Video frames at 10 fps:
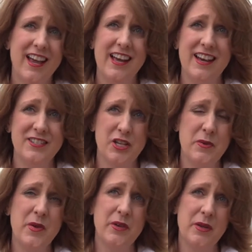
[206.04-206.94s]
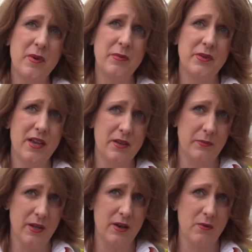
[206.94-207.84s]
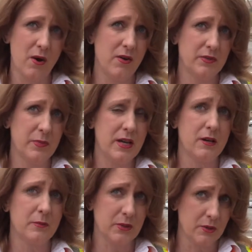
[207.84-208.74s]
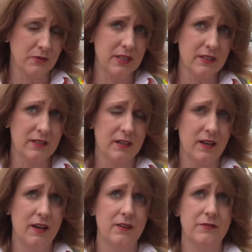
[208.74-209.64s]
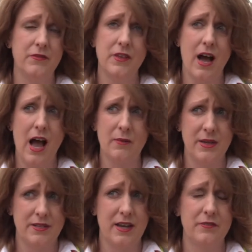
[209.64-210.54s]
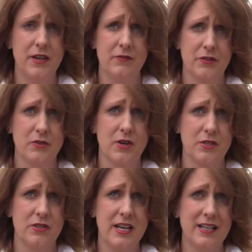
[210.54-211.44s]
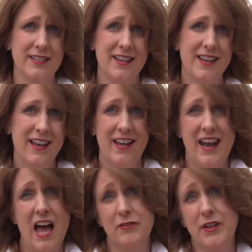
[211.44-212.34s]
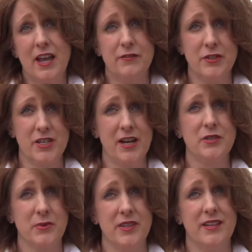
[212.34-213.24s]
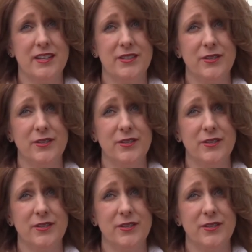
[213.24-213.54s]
And as a community member, they can play a role as being observant of the highway safety infrastructure needs and advocate for change where they need